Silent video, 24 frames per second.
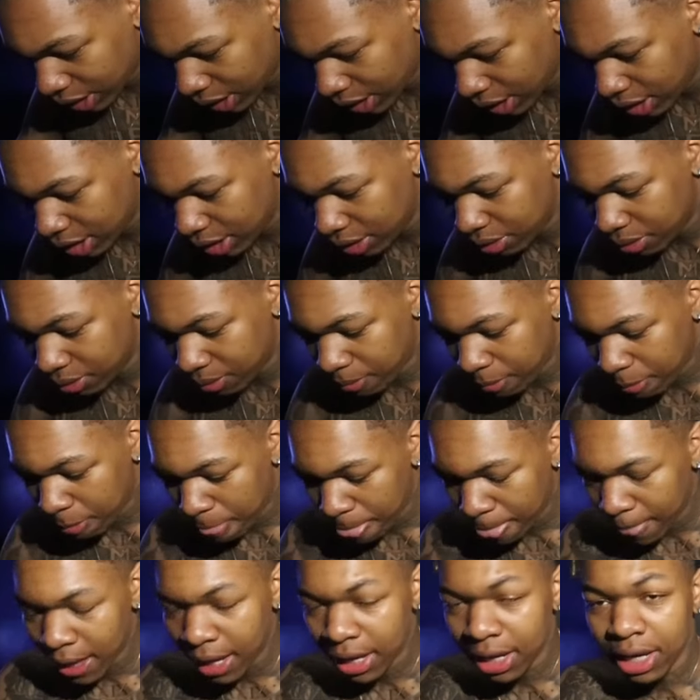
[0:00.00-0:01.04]
an 8.
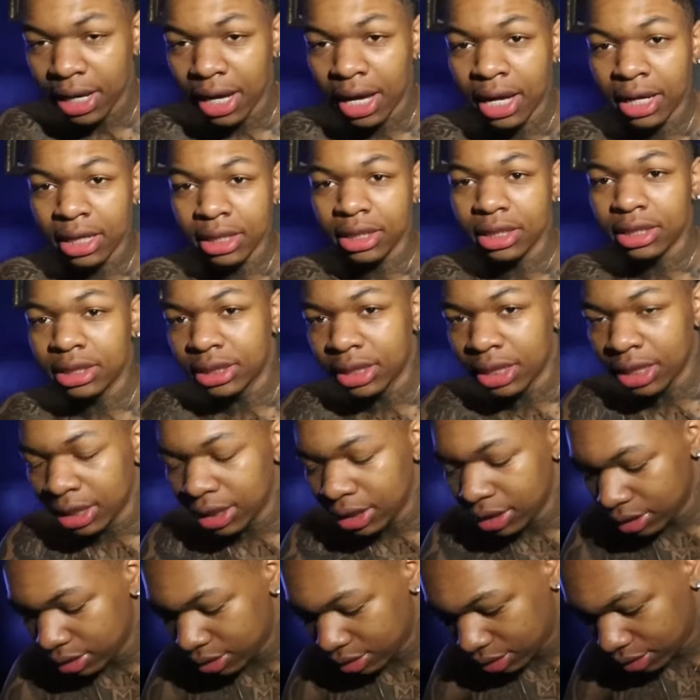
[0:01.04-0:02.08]
I get it's an
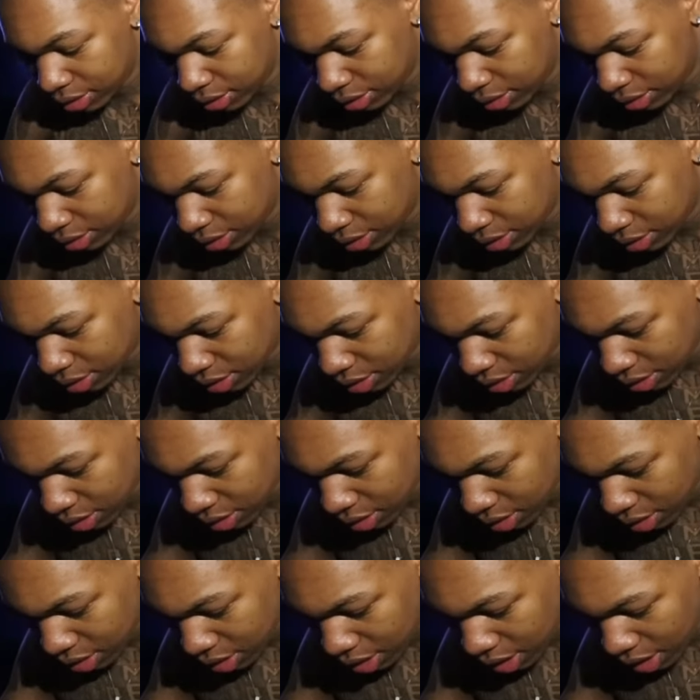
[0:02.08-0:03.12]

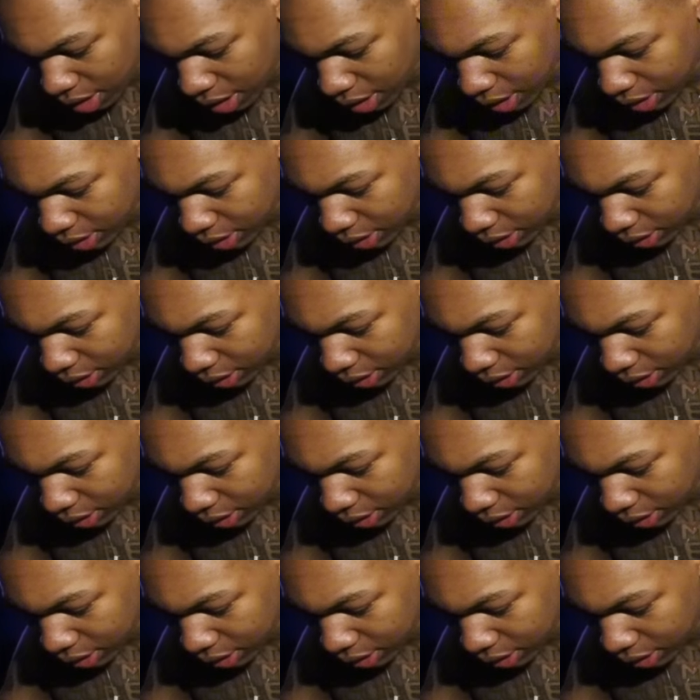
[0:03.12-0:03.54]
8. Alright,